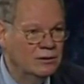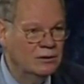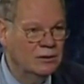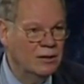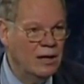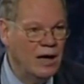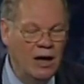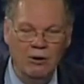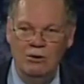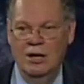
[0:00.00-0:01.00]
How
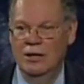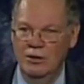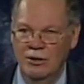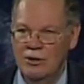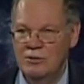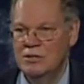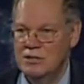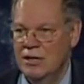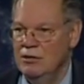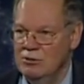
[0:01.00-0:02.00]
on earth does
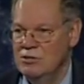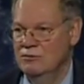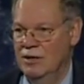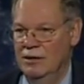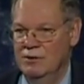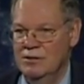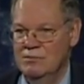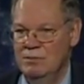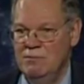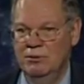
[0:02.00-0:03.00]
anyone survive this?
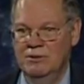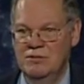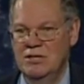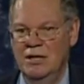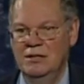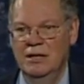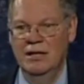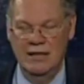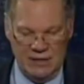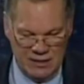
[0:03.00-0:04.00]
People have said
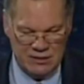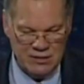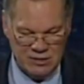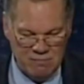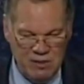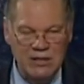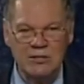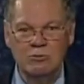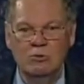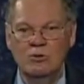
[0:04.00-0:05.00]
this is the biggest
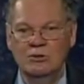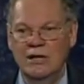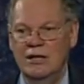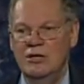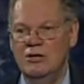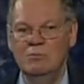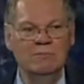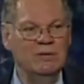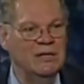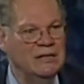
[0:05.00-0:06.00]
wound any human
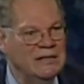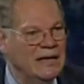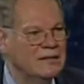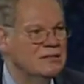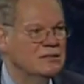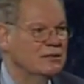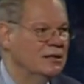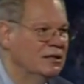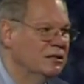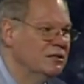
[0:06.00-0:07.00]
being gets and
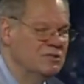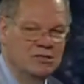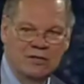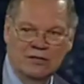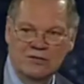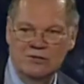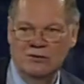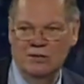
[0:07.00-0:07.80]
lives to tell a story.